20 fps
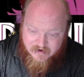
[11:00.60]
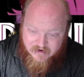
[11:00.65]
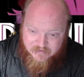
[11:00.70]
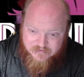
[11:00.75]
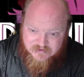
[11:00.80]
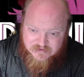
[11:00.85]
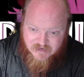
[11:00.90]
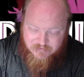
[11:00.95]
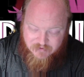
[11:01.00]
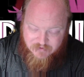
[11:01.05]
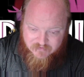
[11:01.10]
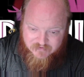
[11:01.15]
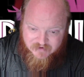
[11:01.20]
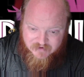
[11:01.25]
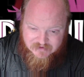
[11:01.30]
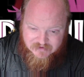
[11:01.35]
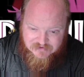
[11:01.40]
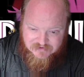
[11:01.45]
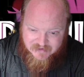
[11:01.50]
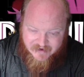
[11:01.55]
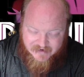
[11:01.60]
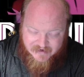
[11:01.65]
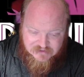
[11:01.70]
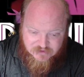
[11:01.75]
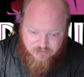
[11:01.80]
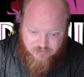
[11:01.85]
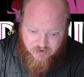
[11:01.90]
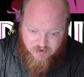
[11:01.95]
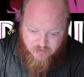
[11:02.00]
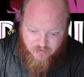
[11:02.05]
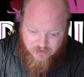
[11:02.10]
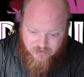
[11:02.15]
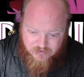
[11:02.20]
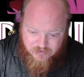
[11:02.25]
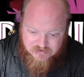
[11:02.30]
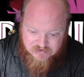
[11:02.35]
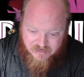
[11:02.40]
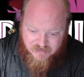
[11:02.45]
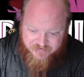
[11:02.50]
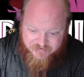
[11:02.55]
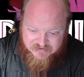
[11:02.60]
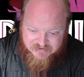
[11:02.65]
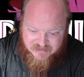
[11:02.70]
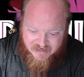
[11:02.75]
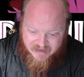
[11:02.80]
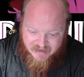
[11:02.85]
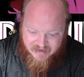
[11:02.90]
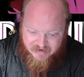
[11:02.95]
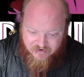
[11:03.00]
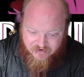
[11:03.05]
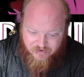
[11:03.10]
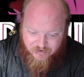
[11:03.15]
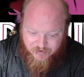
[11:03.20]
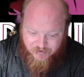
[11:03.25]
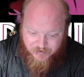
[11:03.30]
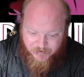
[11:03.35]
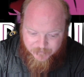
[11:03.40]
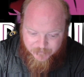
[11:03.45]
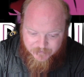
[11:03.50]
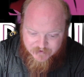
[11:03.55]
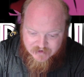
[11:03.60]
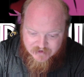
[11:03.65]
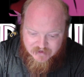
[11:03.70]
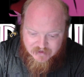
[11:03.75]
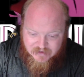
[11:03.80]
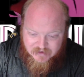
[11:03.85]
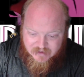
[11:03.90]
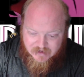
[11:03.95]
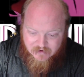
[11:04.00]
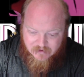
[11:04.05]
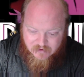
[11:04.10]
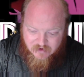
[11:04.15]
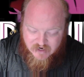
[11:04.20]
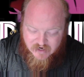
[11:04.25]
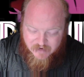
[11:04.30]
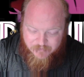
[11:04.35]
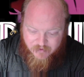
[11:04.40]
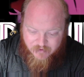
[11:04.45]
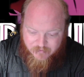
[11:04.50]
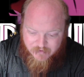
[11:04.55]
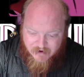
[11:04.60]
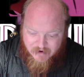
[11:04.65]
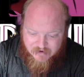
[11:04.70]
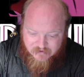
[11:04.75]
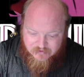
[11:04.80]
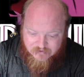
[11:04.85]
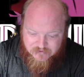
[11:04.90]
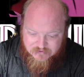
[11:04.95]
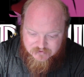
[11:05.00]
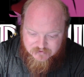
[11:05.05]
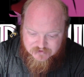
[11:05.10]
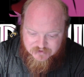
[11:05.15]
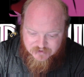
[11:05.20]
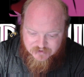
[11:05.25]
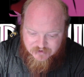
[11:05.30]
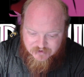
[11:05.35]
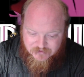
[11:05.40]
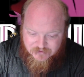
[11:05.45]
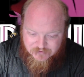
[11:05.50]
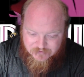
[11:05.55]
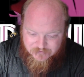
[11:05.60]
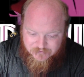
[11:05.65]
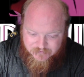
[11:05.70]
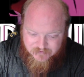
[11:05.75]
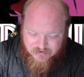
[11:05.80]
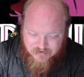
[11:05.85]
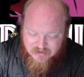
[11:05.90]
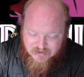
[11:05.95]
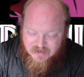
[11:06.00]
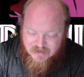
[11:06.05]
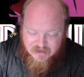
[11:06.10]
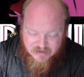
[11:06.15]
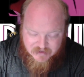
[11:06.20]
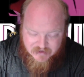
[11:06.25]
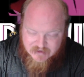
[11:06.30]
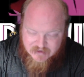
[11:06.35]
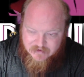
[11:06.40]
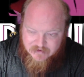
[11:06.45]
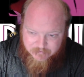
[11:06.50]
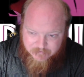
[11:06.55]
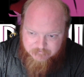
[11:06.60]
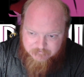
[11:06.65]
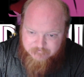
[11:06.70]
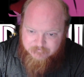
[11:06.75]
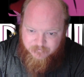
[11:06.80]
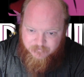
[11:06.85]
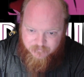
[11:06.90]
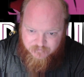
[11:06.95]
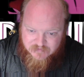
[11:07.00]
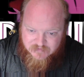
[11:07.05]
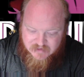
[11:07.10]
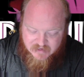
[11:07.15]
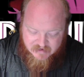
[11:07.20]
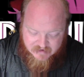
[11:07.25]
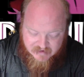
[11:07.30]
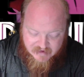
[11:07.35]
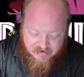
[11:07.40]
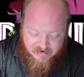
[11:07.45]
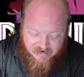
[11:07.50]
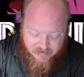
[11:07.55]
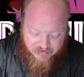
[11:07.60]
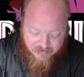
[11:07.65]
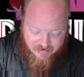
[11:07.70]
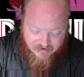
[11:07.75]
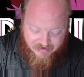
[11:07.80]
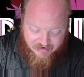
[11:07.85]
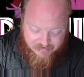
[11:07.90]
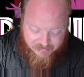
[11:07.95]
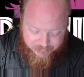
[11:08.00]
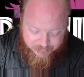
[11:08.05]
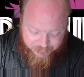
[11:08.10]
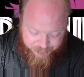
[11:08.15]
comes up, you have to get those last 3 wounds off a tank or kill a couple models, you know, it can come in handy.